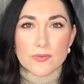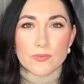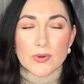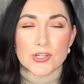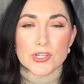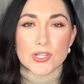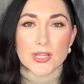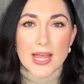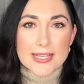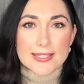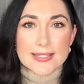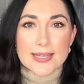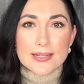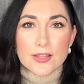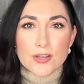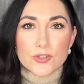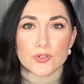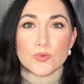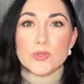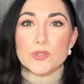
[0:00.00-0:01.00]
which last I
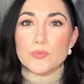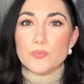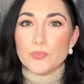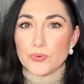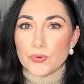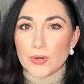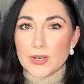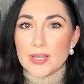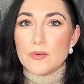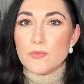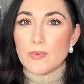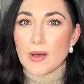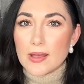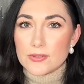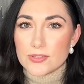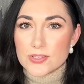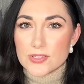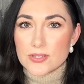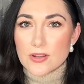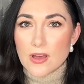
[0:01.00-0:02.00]
looked was pretty well
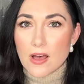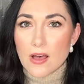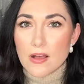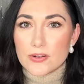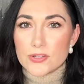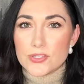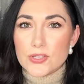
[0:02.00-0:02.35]
stocked,